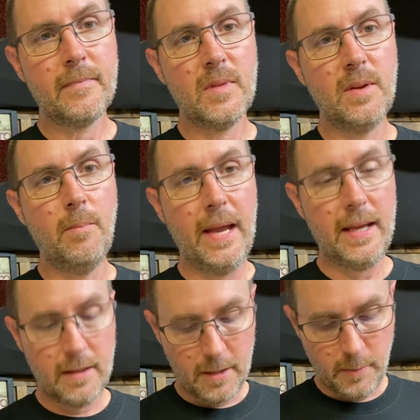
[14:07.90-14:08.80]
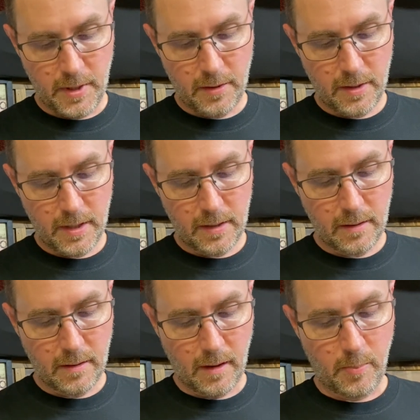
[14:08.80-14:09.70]
to make the community
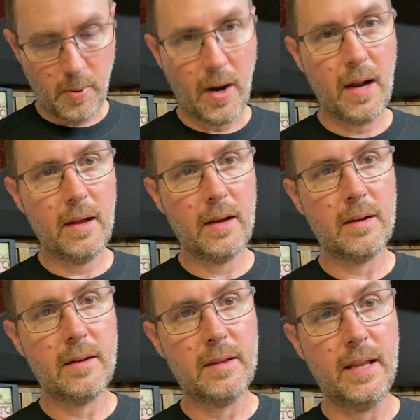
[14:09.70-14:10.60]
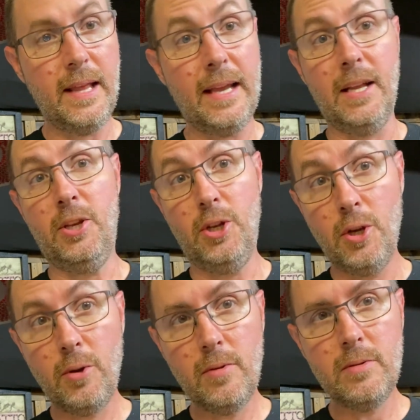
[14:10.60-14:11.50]
a product that they could
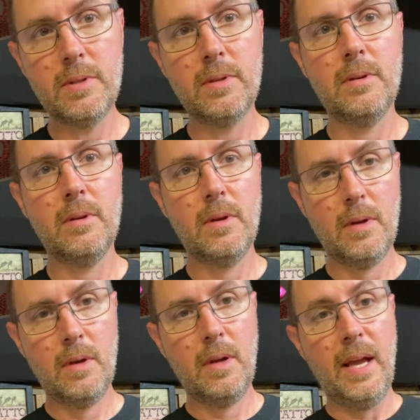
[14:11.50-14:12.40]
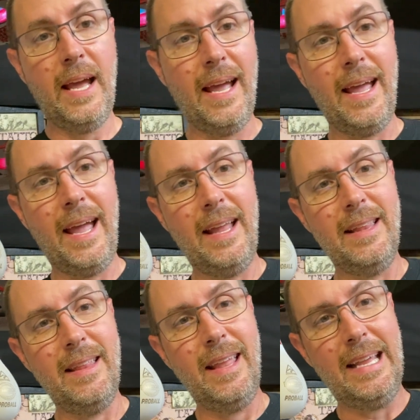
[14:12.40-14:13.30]
use and
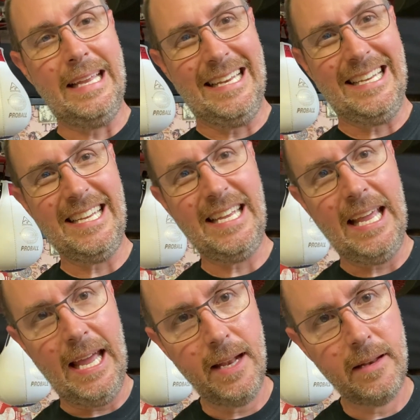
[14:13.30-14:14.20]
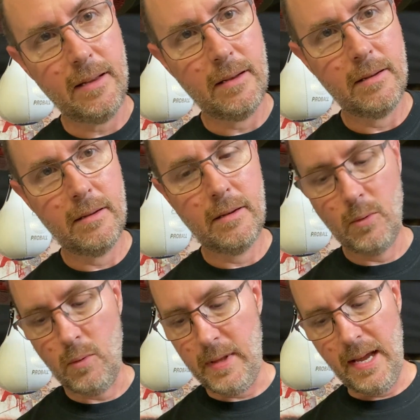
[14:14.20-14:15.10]
that they could get
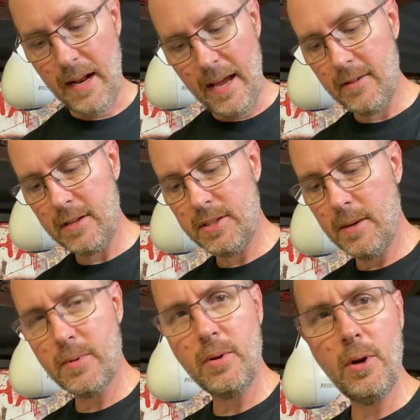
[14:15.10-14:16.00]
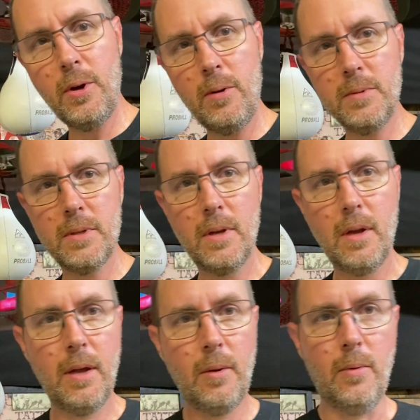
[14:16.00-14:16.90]
without having to jump through hoops,
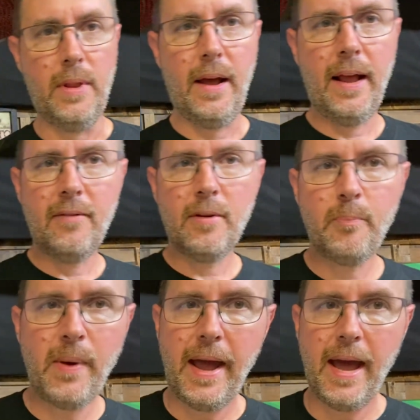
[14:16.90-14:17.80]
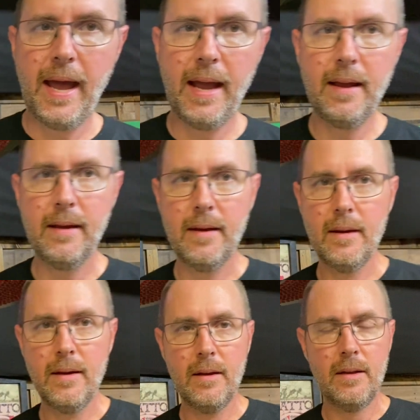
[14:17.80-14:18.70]
without having to bag.
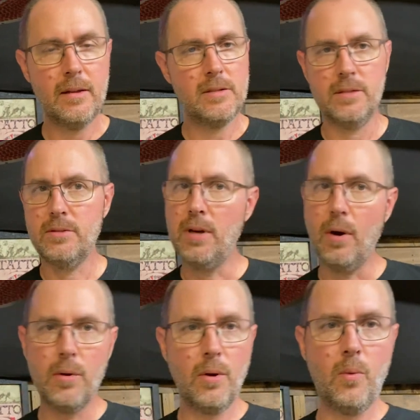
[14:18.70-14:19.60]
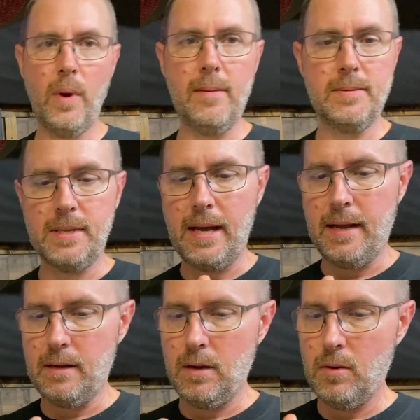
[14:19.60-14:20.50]
Just go to a website
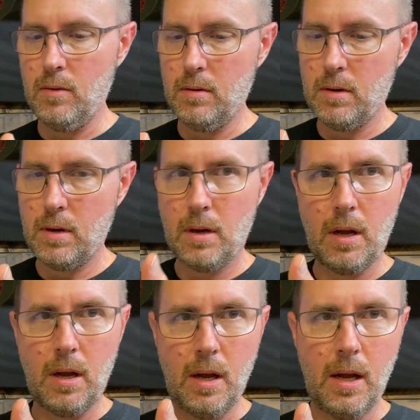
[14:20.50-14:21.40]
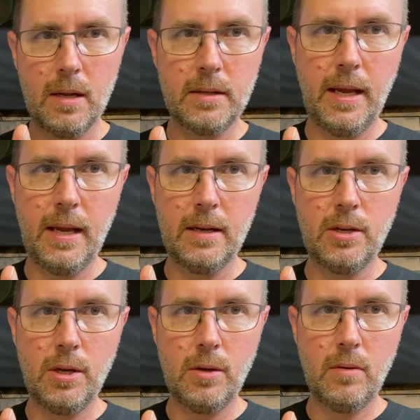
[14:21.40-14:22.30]
and go, I'll take
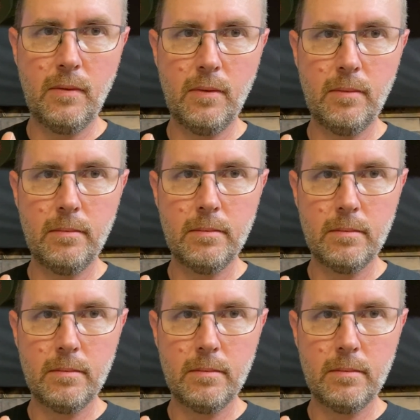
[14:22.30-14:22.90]
2 of them.